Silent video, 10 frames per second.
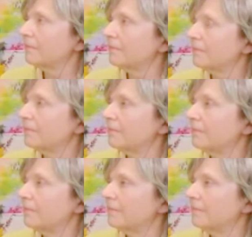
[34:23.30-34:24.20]

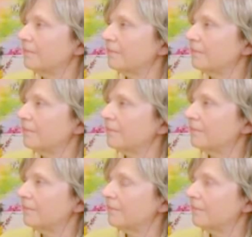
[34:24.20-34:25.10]

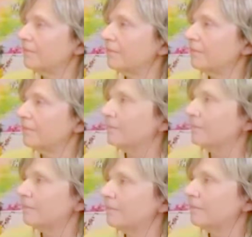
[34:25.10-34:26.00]

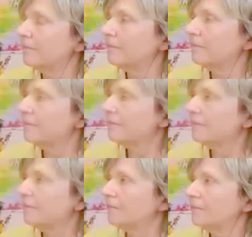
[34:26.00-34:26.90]

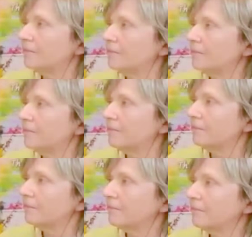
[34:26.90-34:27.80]

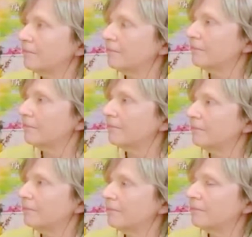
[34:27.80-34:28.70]

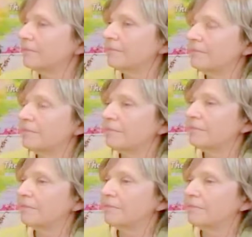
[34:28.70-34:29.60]

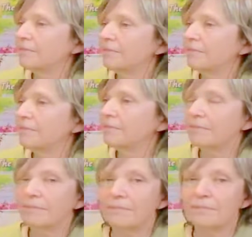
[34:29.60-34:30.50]

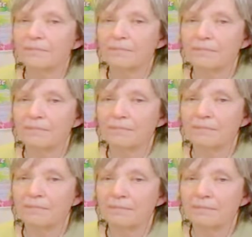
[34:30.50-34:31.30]
This person isn't speaking.